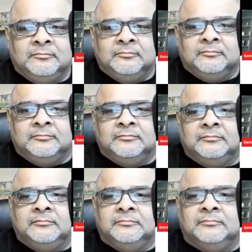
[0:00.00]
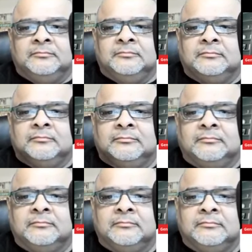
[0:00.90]

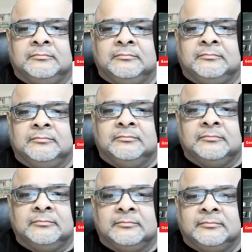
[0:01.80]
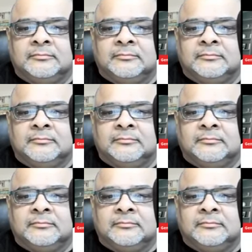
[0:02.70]
No words are spoken by the person on screen.